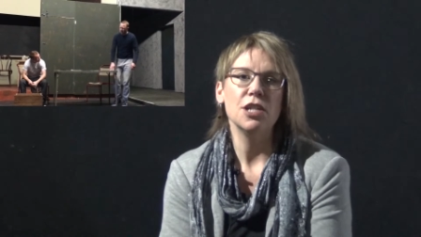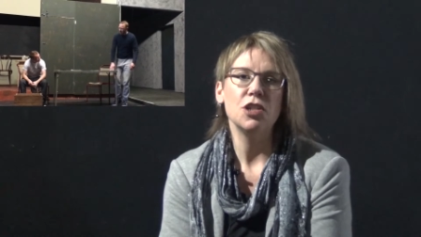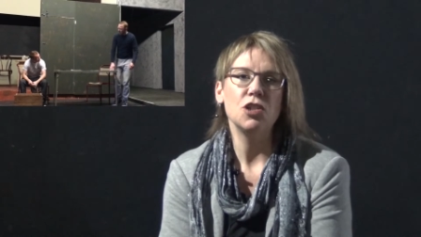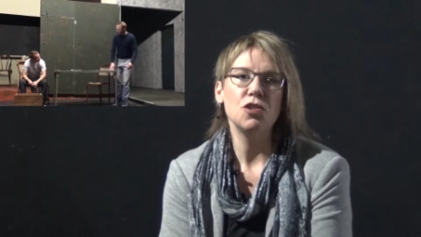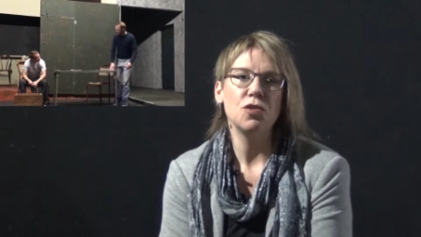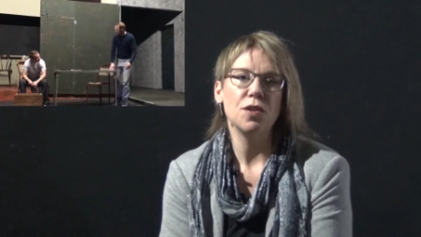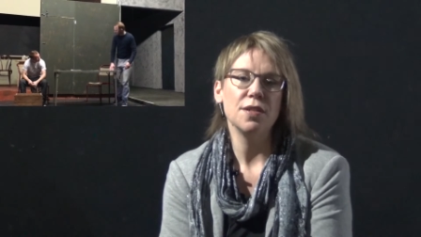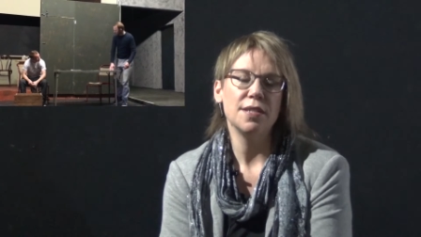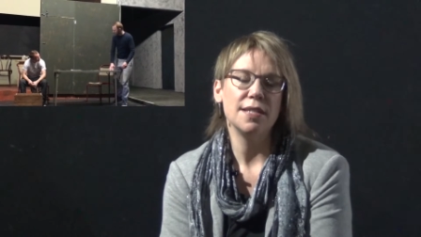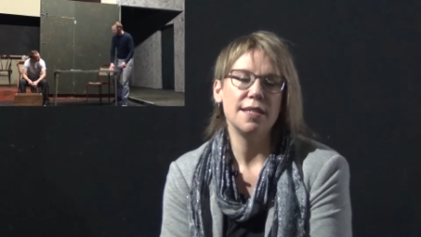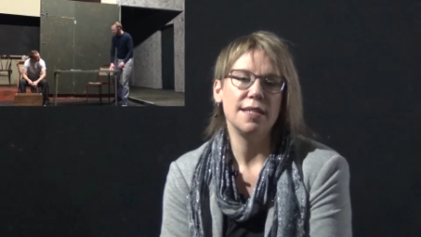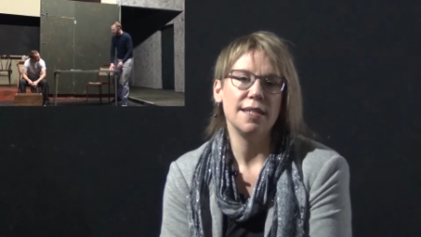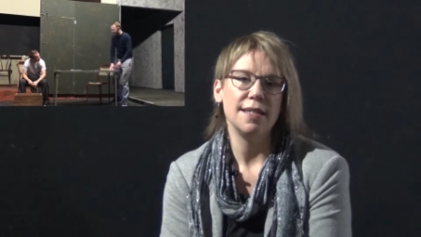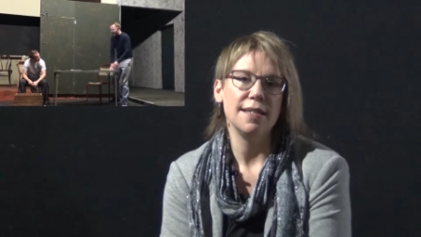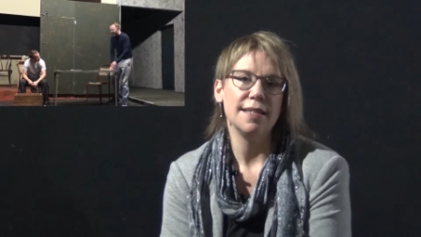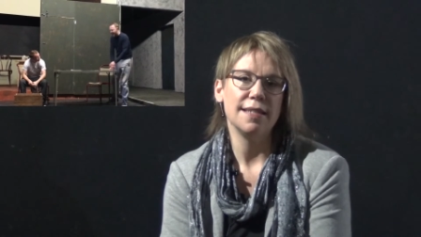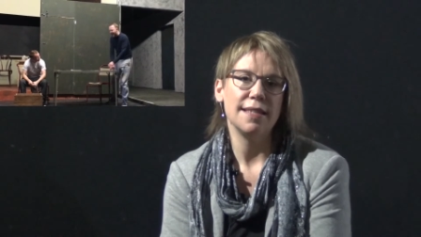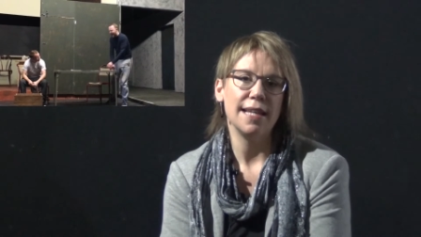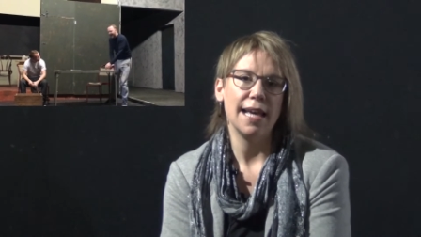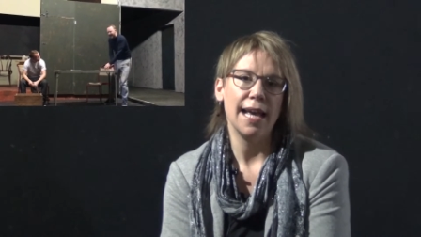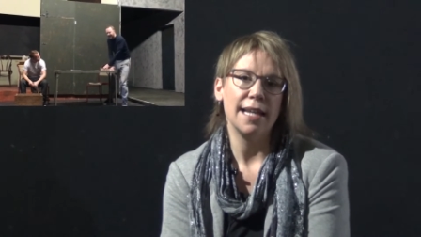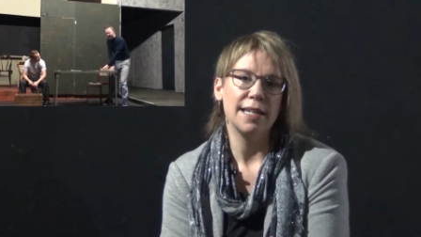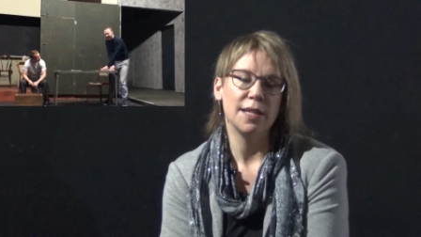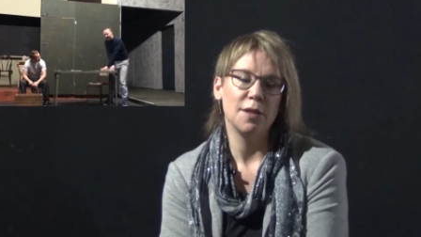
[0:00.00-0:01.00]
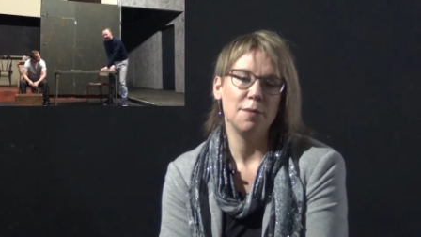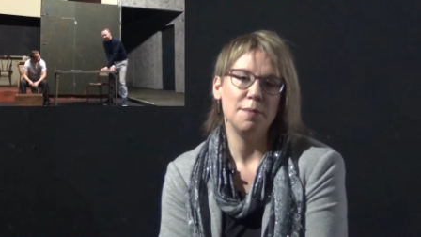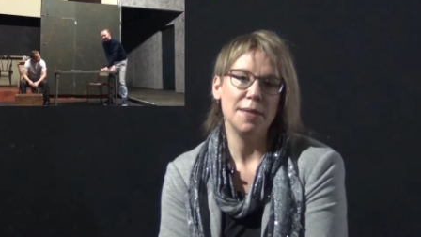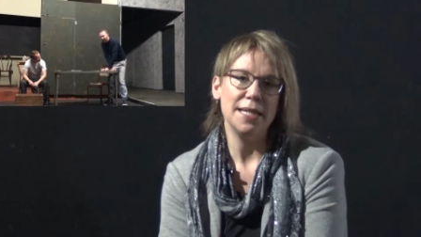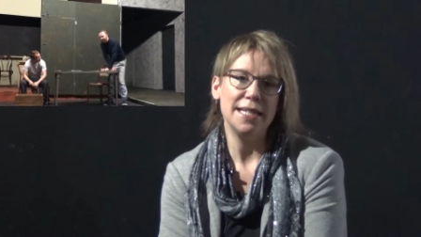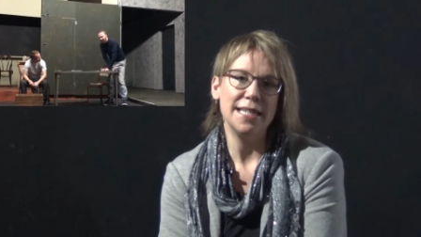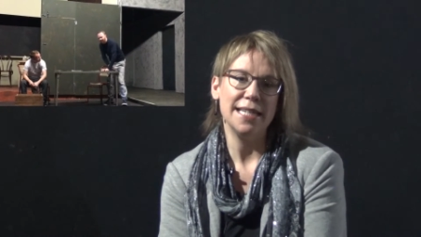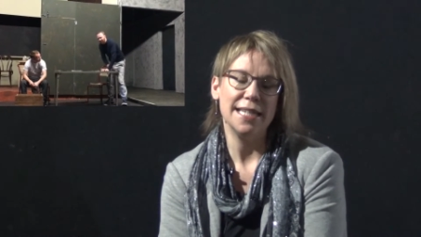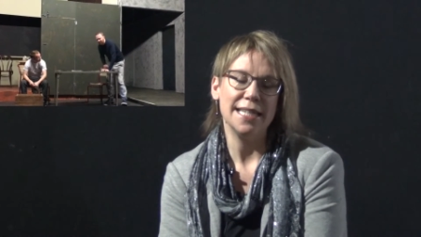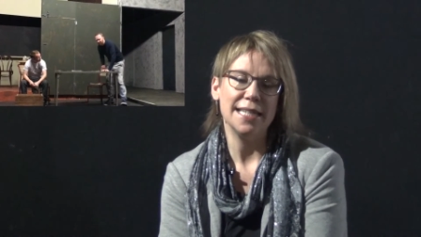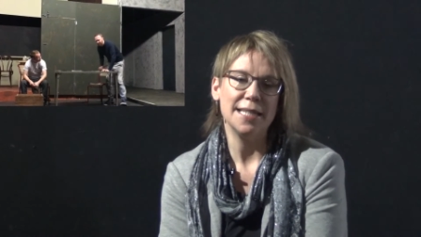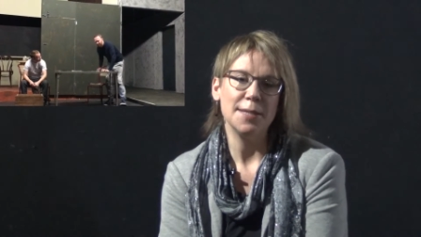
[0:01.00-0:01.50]
atrocities they had
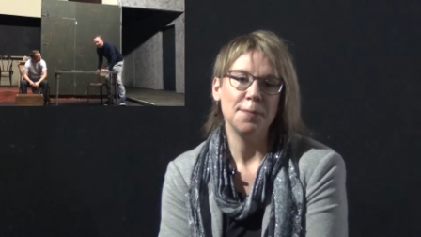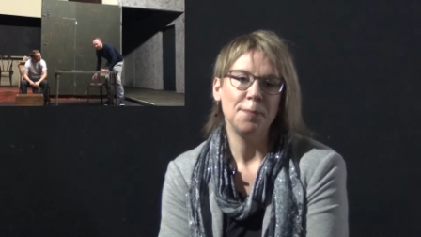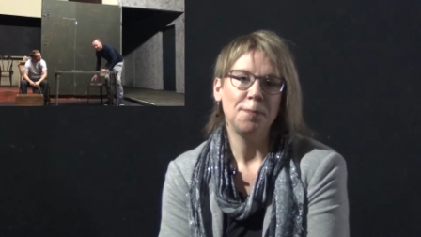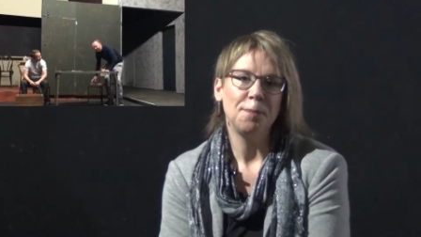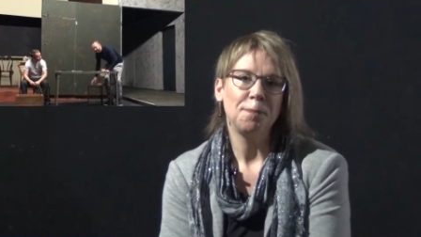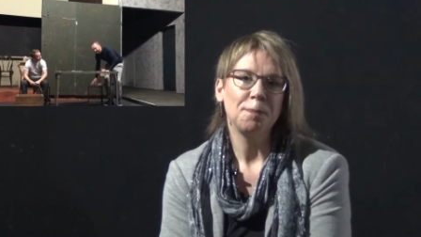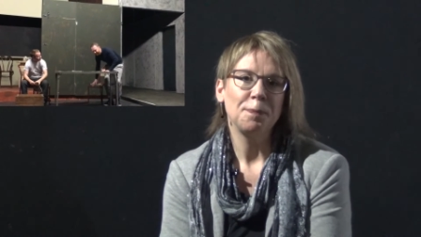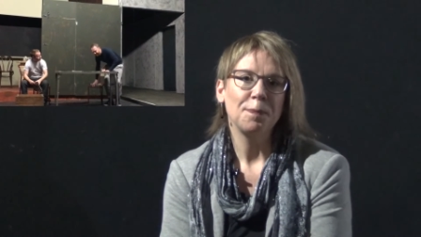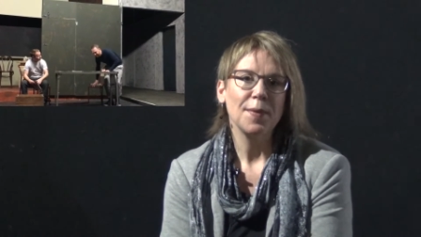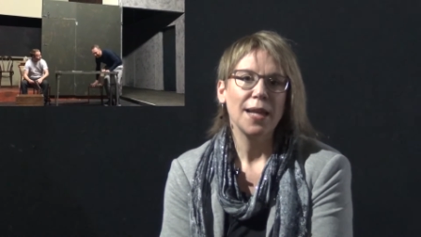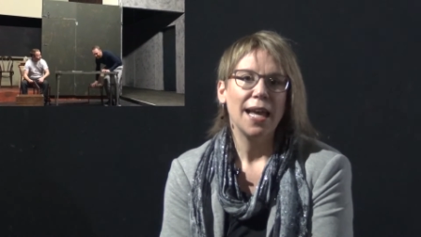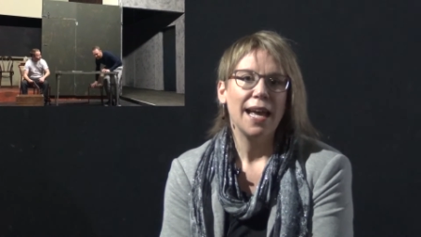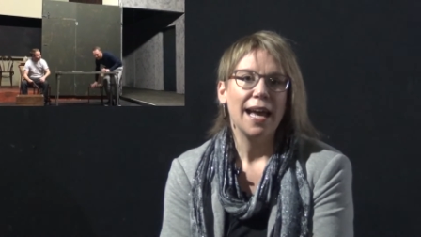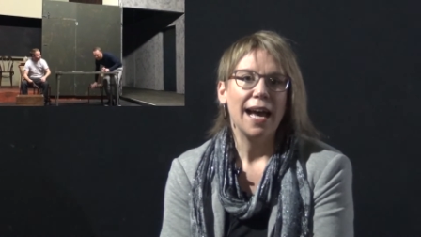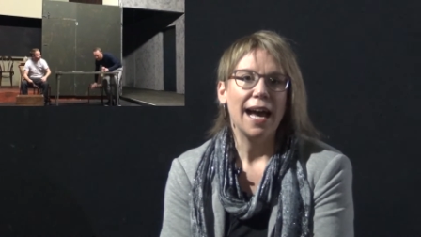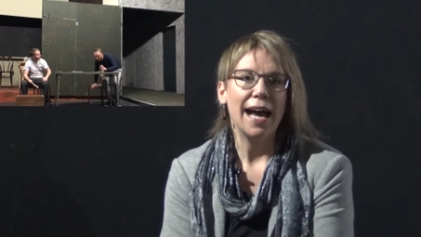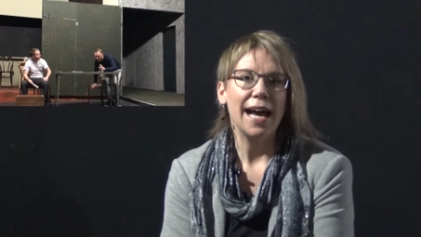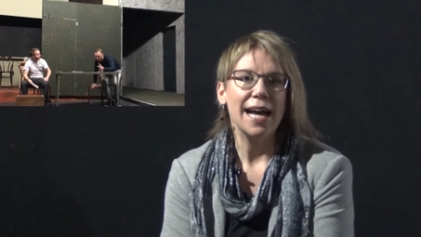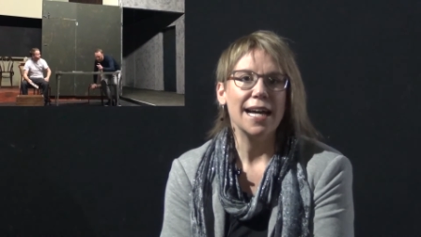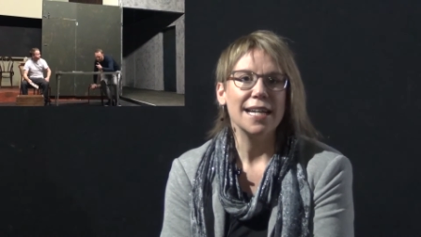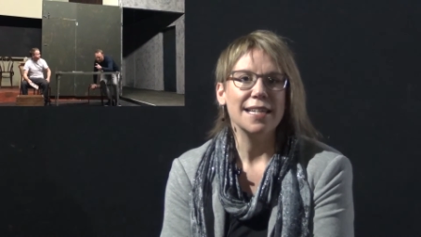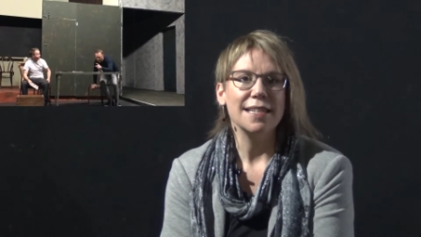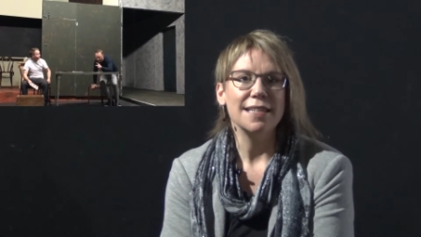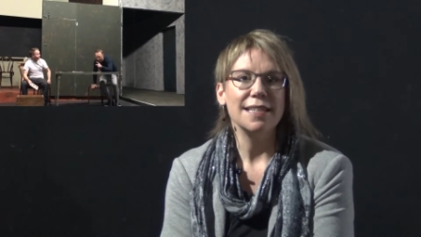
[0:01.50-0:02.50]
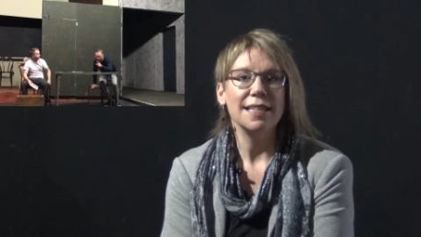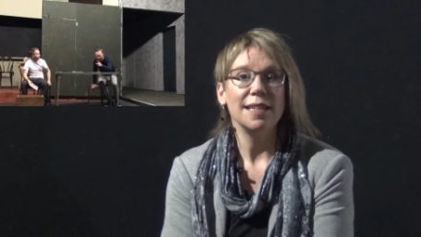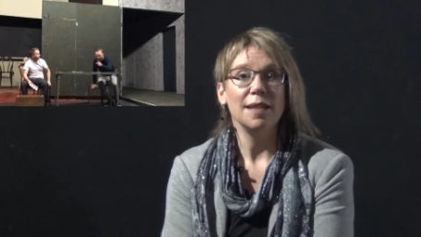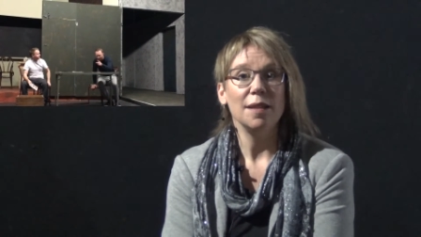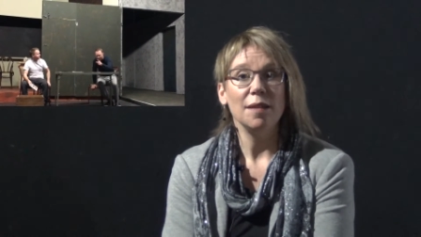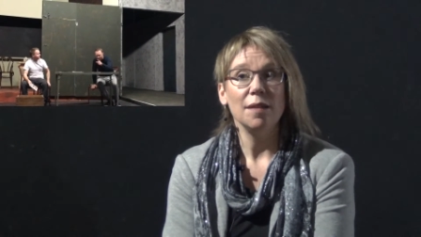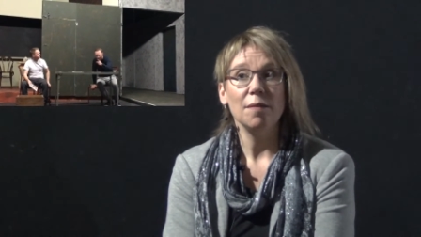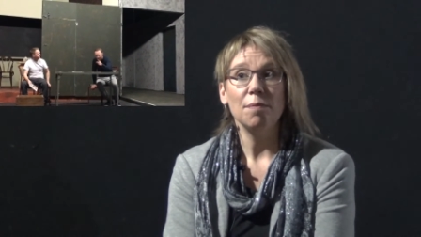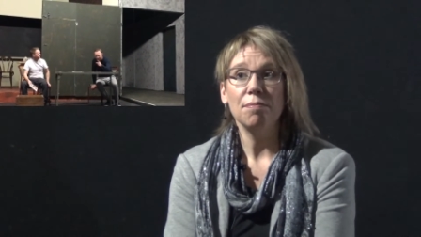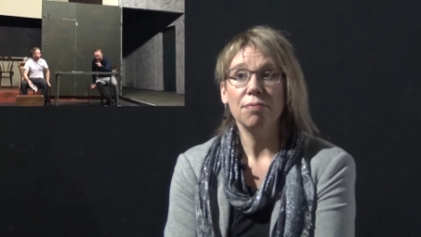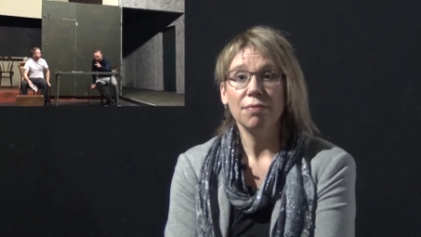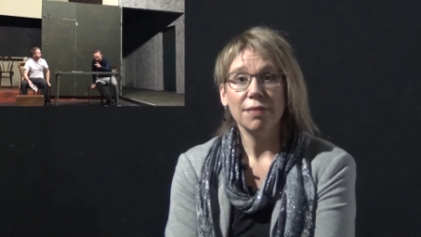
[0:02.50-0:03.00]
committed. And
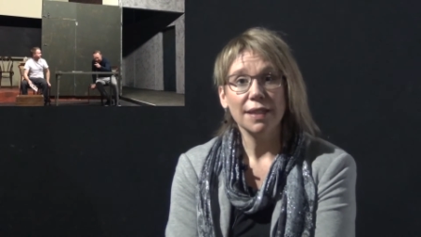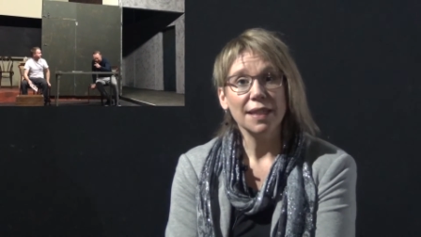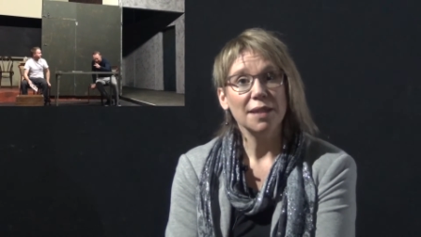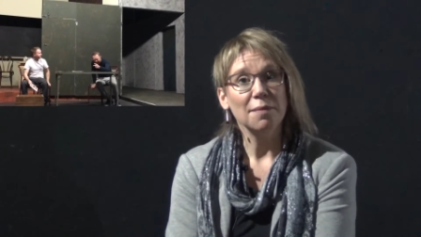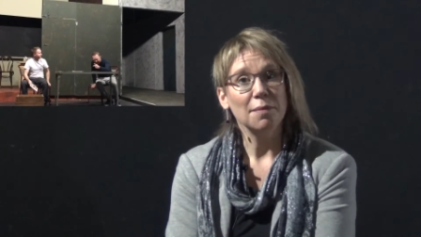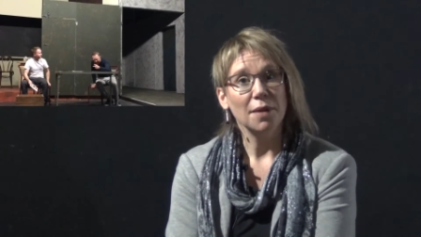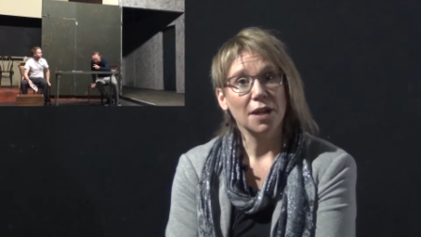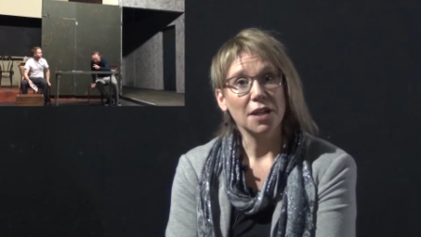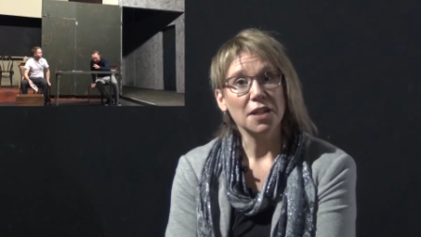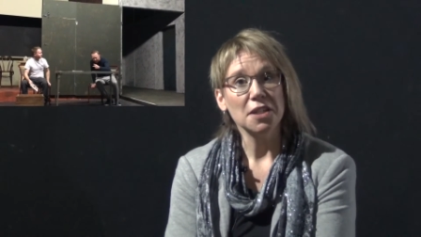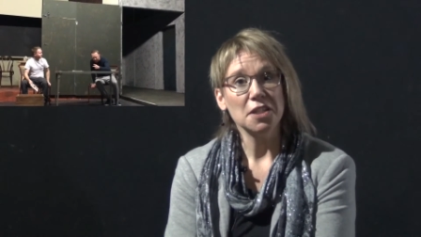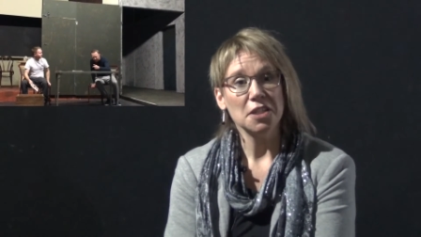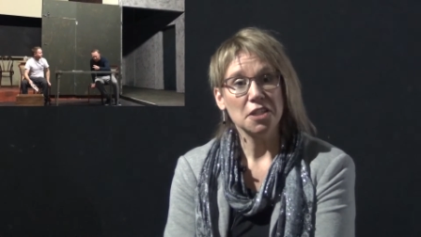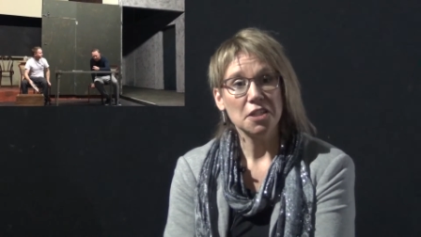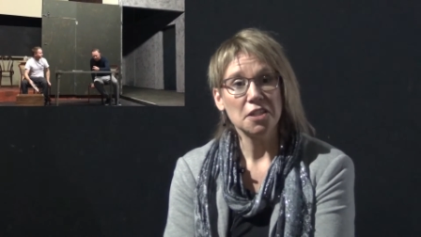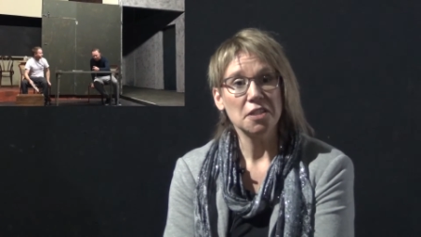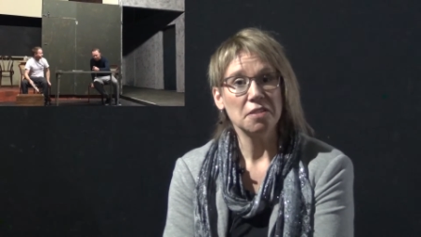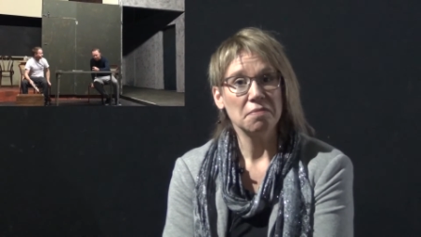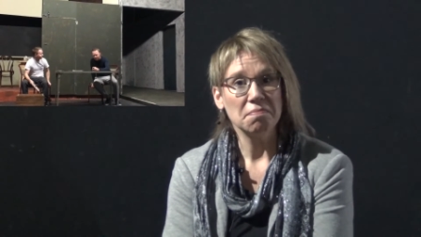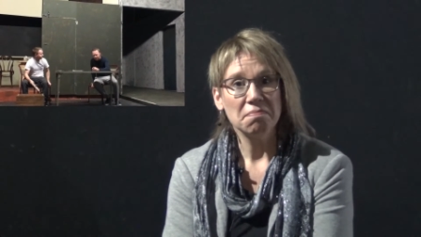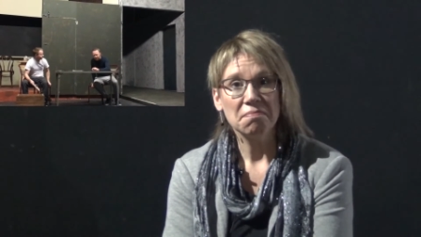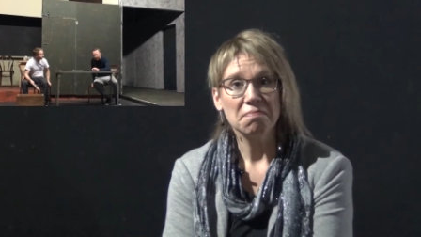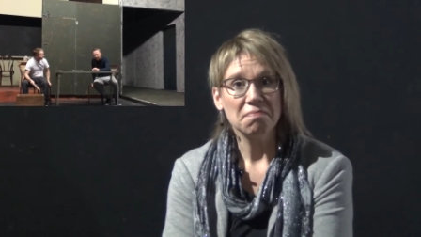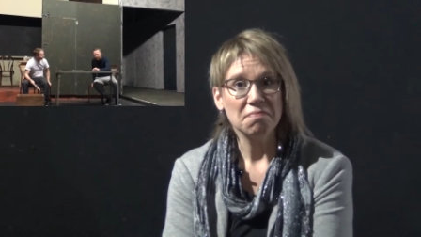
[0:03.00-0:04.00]
he pretty much